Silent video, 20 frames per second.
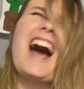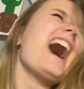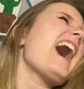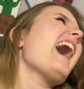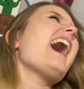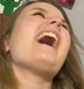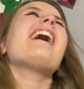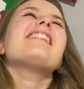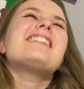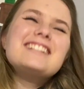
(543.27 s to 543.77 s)

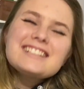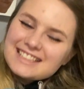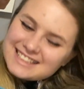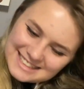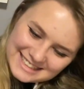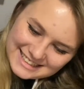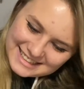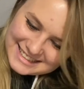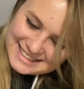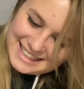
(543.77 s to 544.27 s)
Oh, this
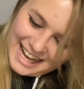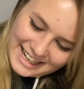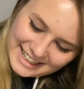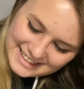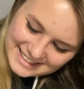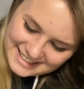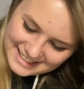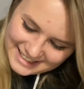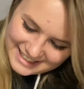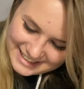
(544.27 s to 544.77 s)
is
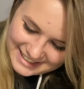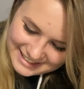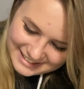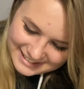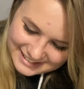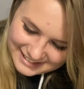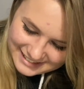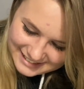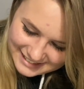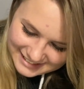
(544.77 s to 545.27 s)
exciting!
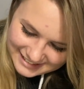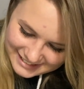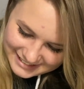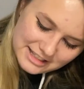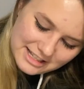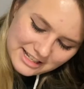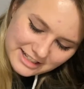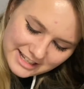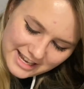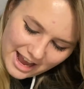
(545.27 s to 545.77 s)

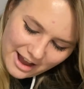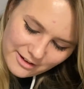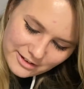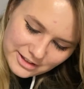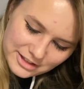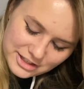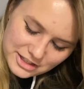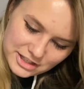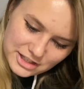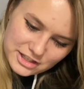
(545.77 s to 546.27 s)
Look how
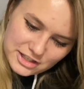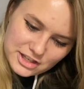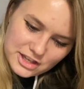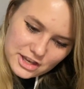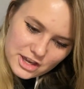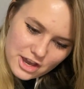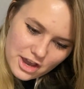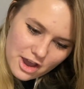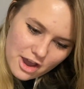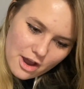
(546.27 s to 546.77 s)

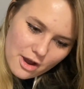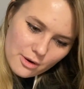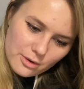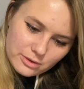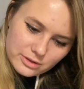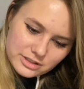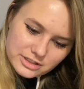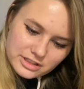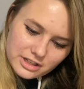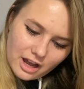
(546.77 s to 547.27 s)

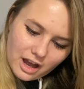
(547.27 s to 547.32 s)
cute!